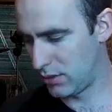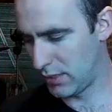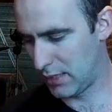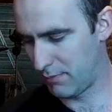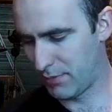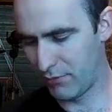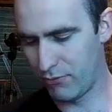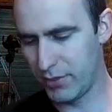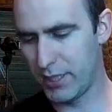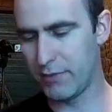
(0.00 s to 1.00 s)
but
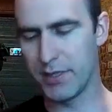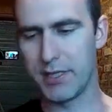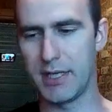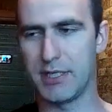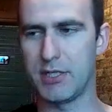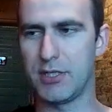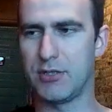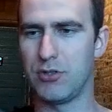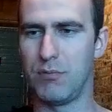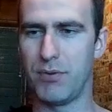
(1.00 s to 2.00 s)
really, really nice
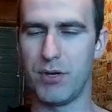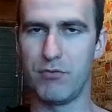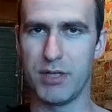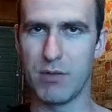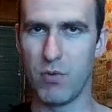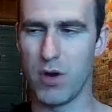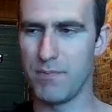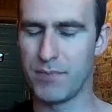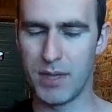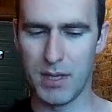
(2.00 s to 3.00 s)
jumper, really
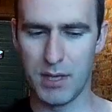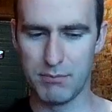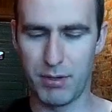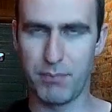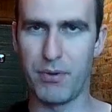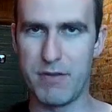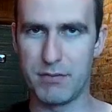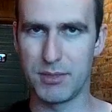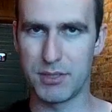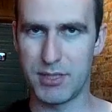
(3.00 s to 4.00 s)
warm, but
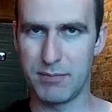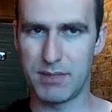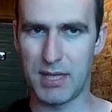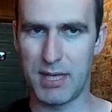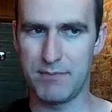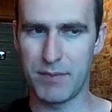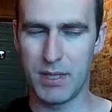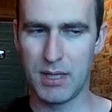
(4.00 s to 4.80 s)
breathable at the same time.